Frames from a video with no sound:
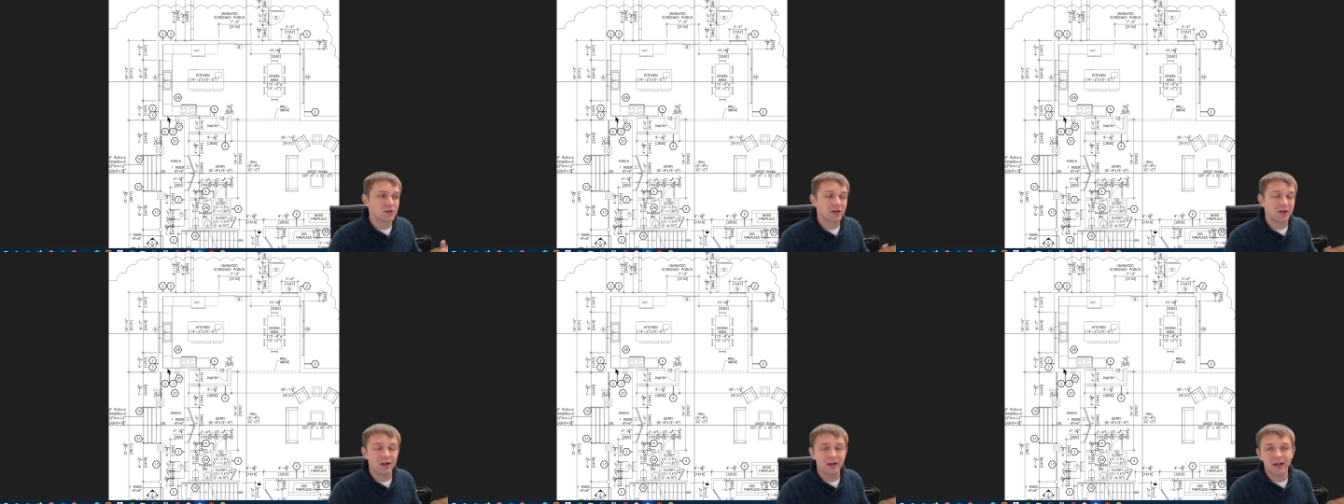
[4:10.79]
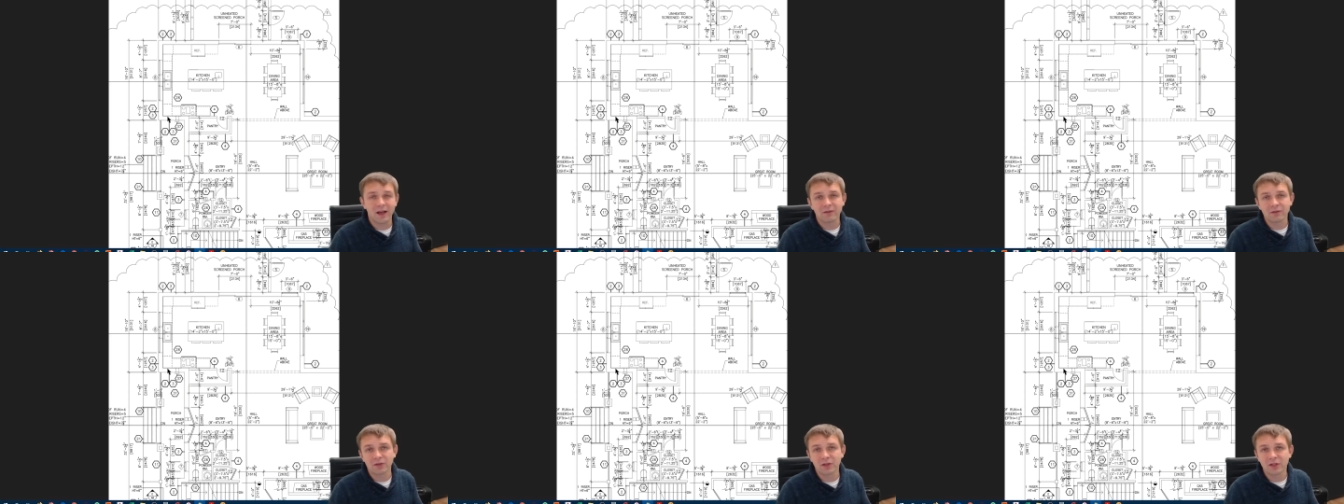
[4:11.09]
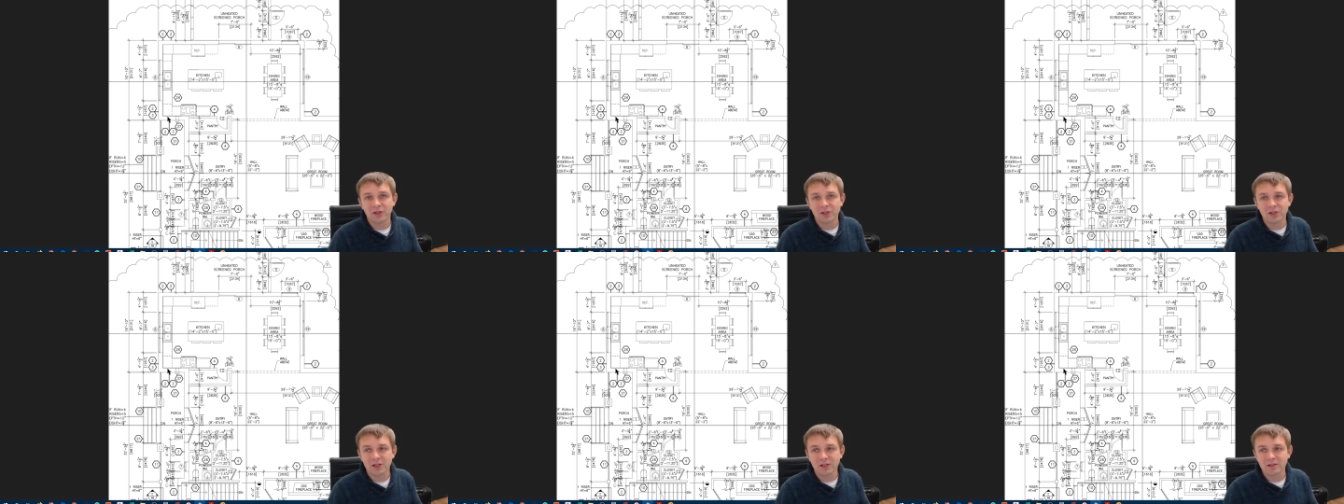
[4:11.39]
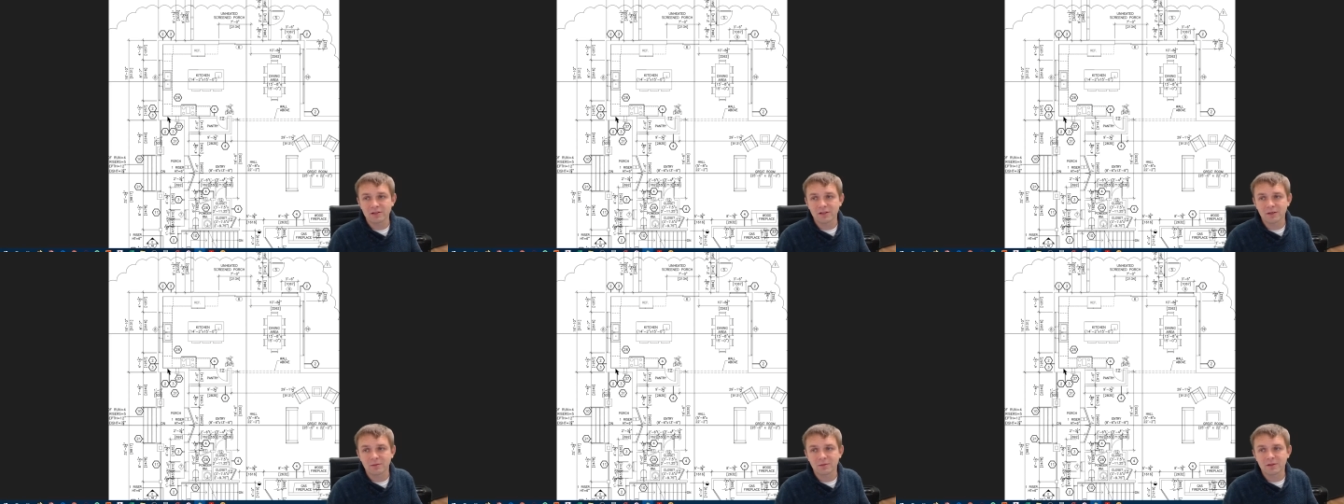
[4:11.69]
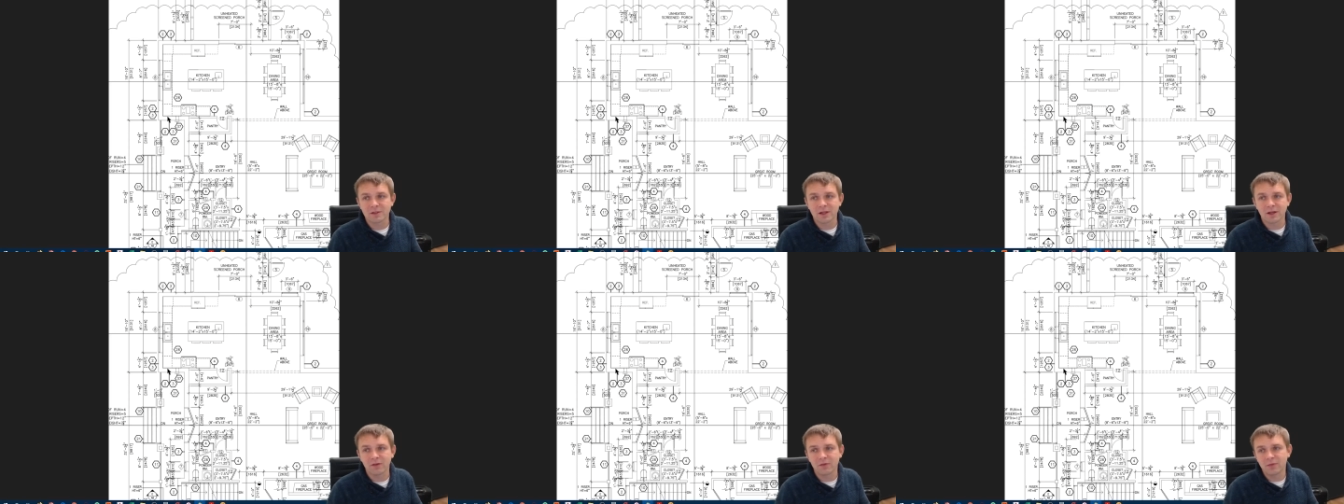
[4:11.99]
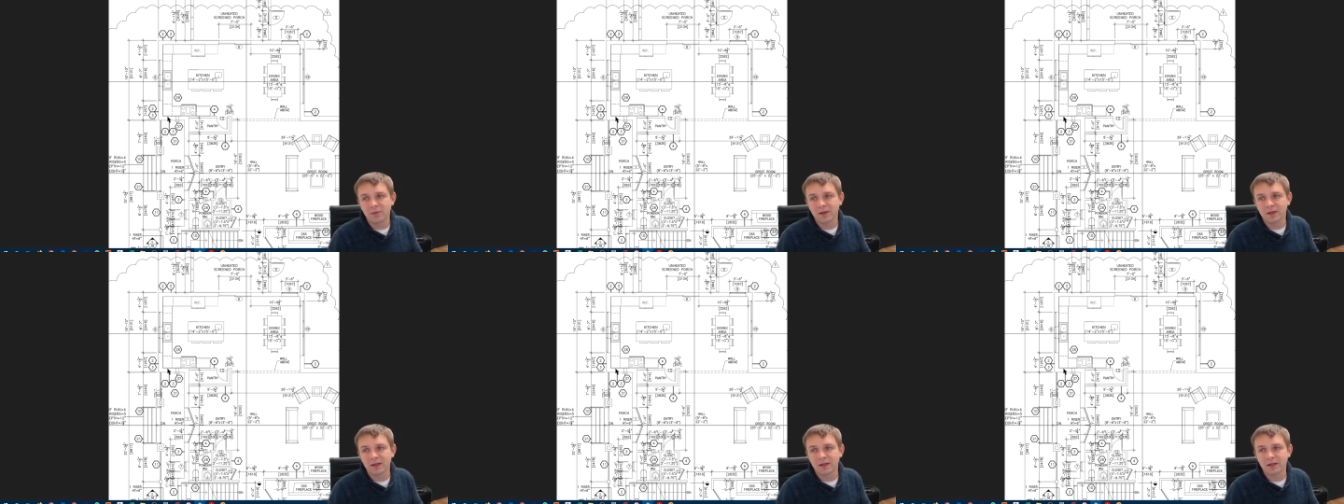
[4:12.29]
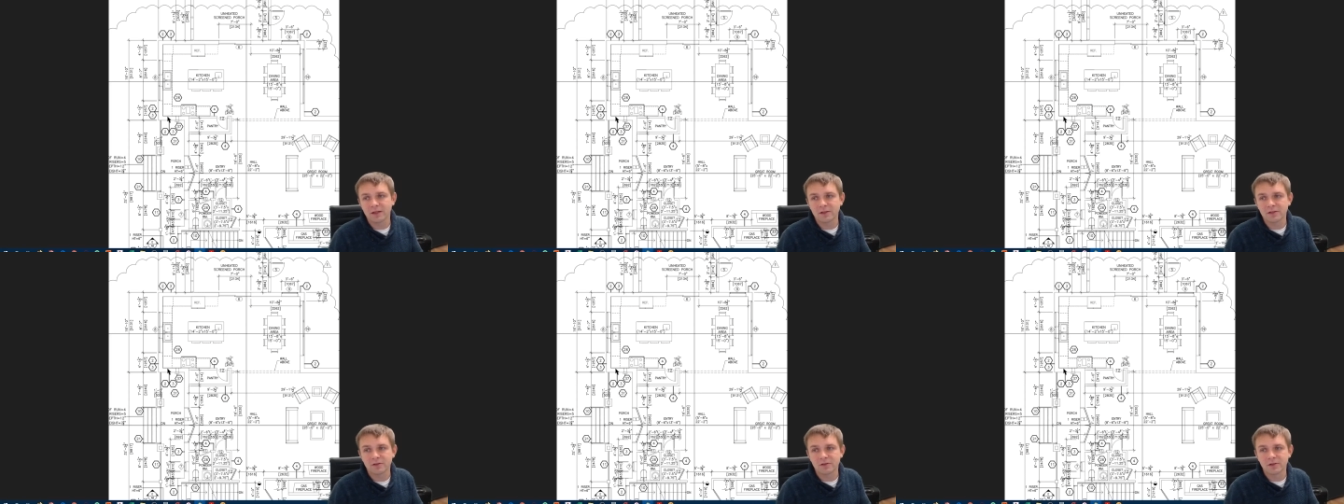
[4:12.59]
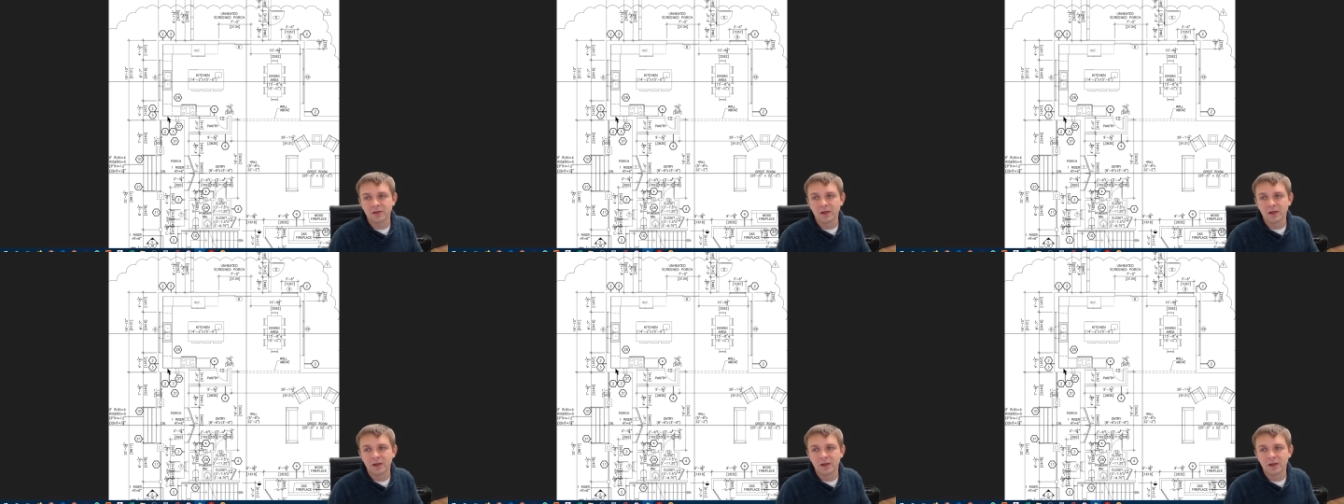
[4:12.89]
I'd have to adjust some stuff because